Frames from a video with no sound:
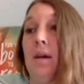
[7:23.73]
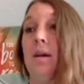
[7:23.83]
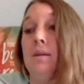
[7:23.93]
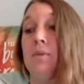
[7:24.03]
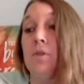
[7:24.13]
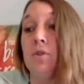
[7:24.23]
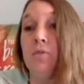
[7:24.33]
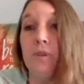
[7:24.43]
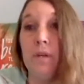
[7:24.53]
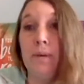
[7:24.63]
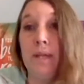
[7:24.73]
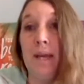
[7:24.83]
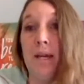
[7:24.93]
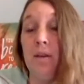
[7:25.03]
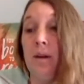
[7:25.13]
So don't forget about
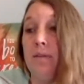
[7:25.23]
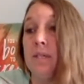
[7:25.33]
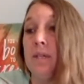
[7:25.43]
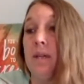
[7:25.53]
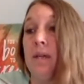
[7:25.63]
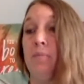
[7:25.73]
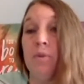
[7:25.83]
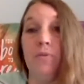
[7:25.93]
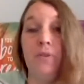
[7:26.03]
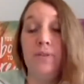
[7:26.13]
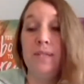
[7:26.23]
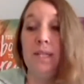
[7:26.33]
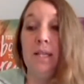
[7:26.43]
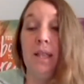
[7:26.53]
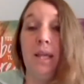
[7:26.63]
that. You have until April
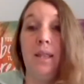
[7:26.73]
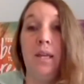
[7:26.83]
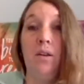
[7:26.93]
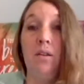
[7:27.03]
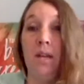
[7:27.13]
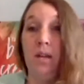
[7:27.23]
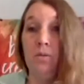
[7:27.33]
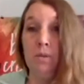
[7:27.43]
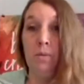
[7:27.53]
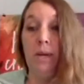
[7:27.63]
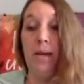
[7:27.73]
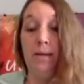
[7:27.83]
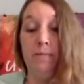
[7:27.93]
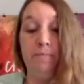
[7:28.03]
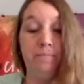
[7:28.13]
15th, and then all that goes away.
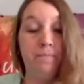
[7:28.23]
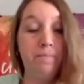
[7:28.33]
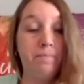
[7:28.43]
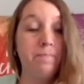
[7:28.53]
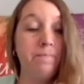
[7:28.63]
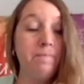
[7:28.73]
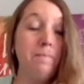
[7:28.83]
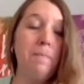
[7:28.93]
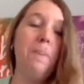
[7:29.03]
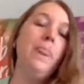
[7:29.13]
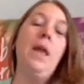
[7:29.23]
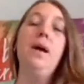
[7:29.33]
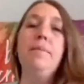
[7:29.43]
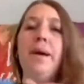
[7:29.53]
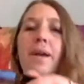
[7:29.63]

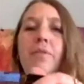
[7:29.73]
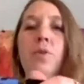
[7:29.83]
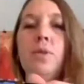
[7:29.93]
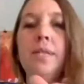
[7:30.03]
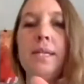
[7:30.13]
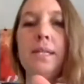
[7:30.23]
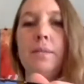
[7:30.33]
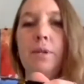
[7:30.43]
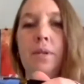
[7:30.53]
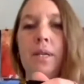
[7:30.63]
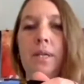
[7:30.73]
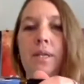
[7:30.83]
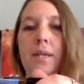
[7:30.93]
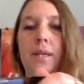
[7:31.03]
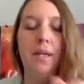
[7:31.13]
I have a cool testimony
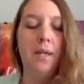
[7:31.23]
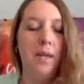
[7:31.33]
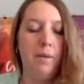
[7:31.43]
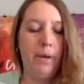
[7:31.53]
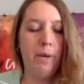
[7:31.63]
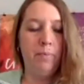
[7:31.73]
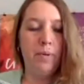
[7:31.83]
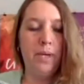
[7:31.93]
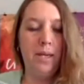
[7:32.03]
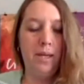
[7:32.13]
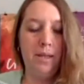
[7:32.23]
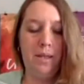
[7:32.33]
about Breathe,